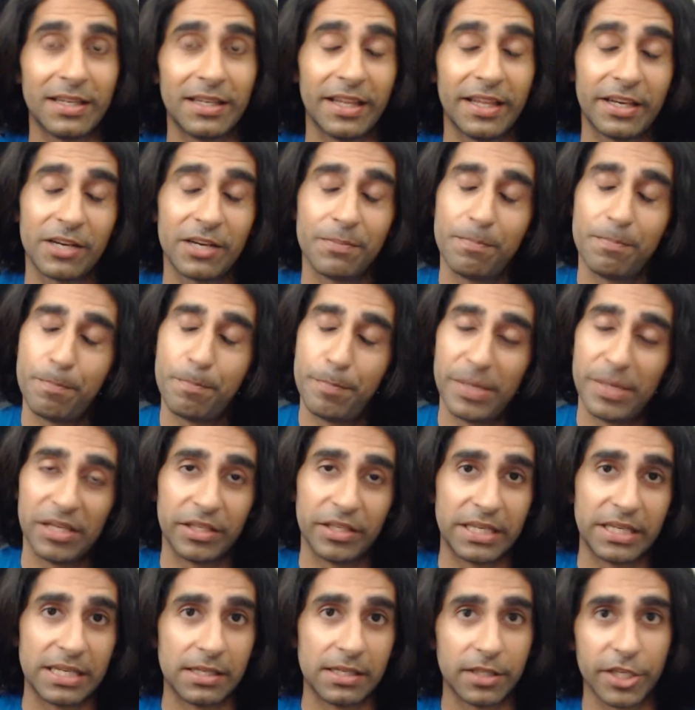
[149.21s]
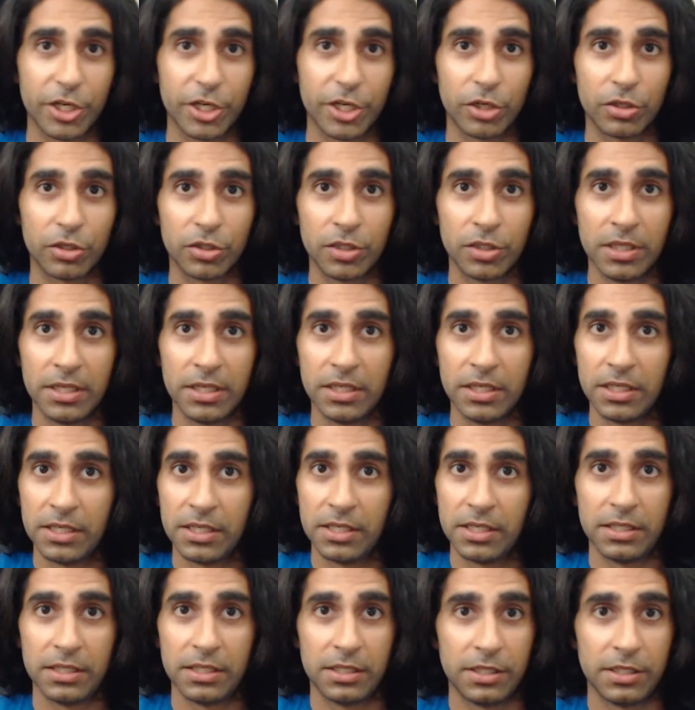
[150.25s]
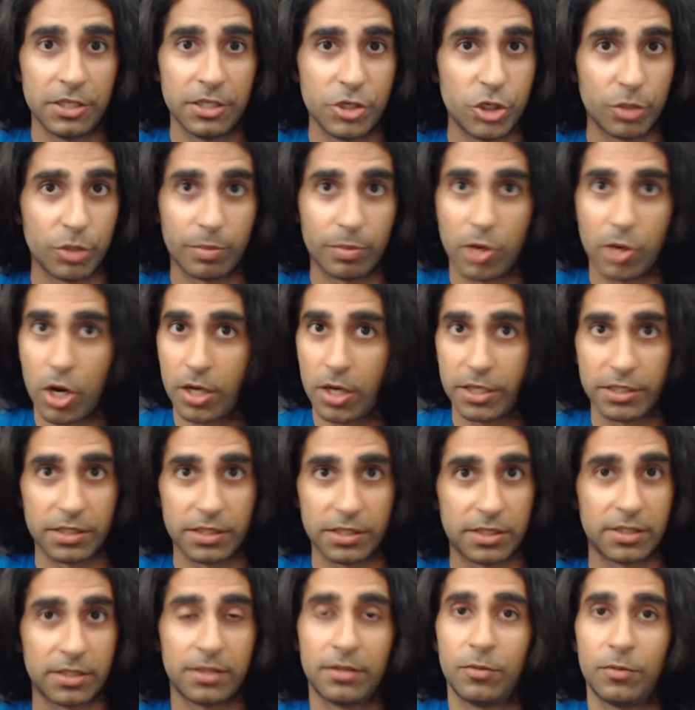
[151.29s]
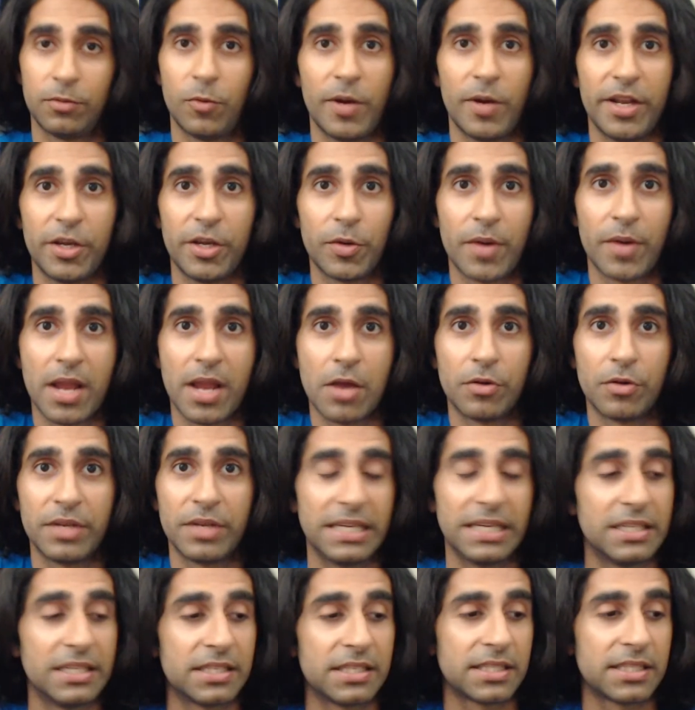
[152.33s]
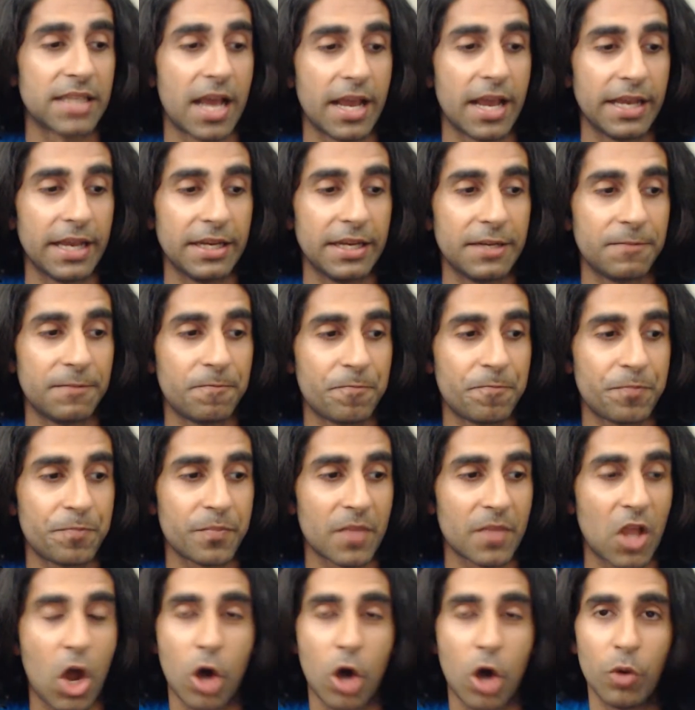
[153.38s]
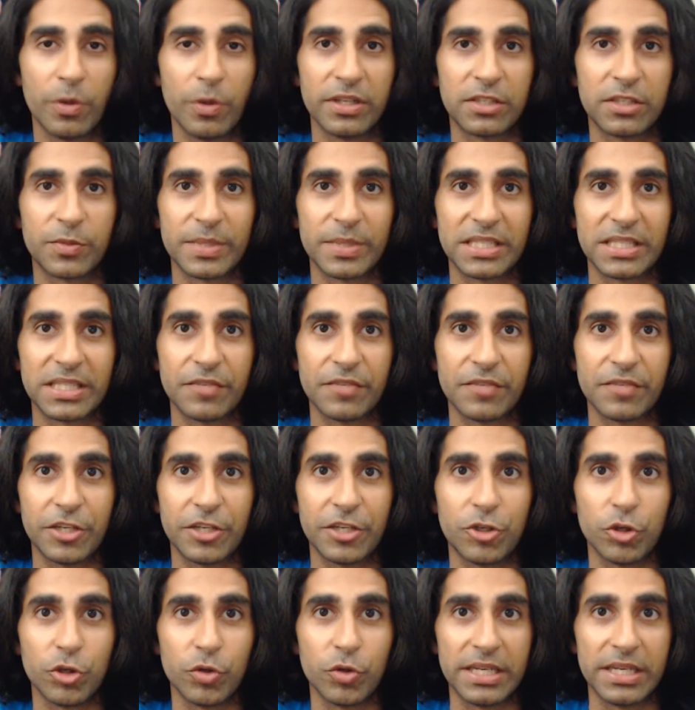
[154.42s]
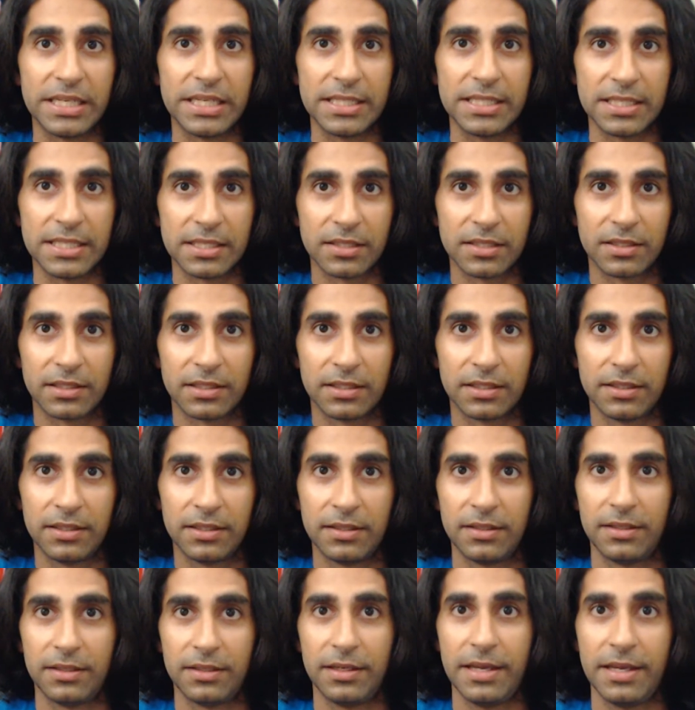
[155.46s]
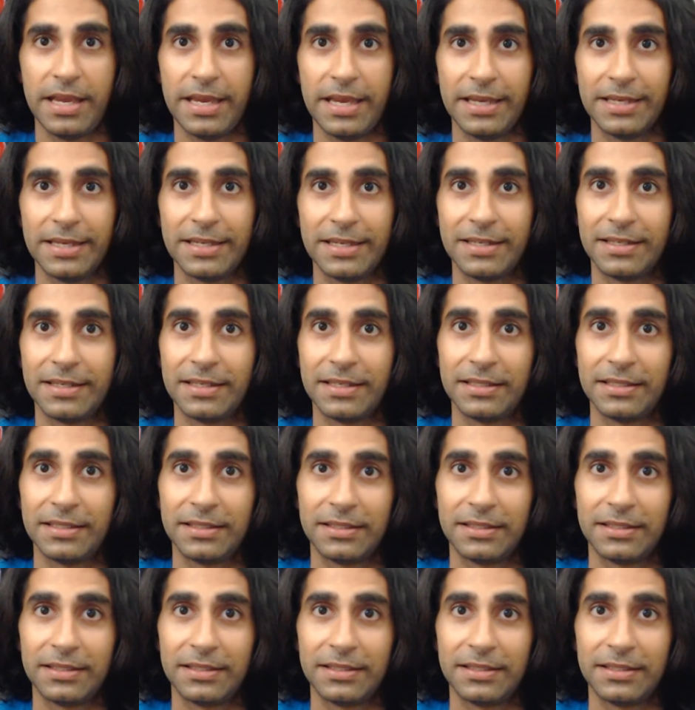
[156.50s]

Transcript: Like a billion little gibrons running around inside, all with specific duties. And,